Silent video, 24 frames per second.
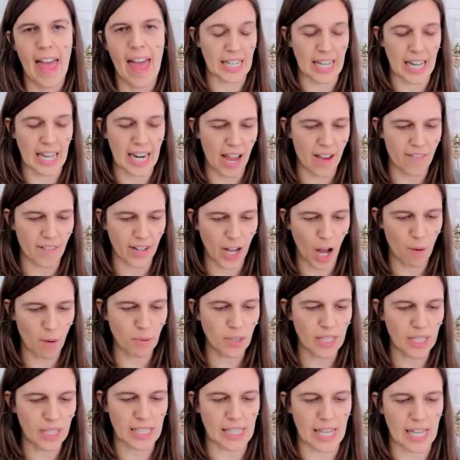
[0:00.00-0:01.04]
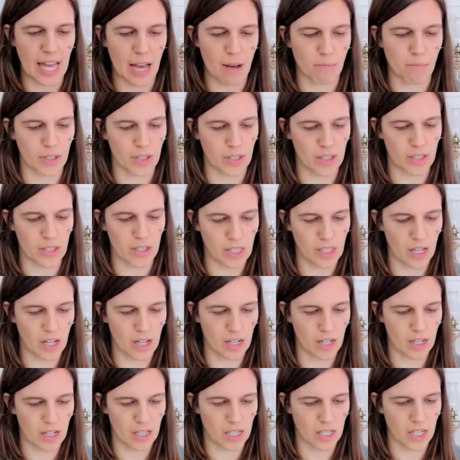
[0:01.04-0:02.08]
And I have a couple examples
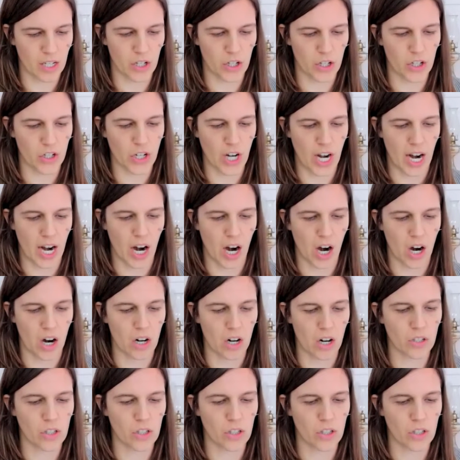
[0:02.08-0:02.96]
to share.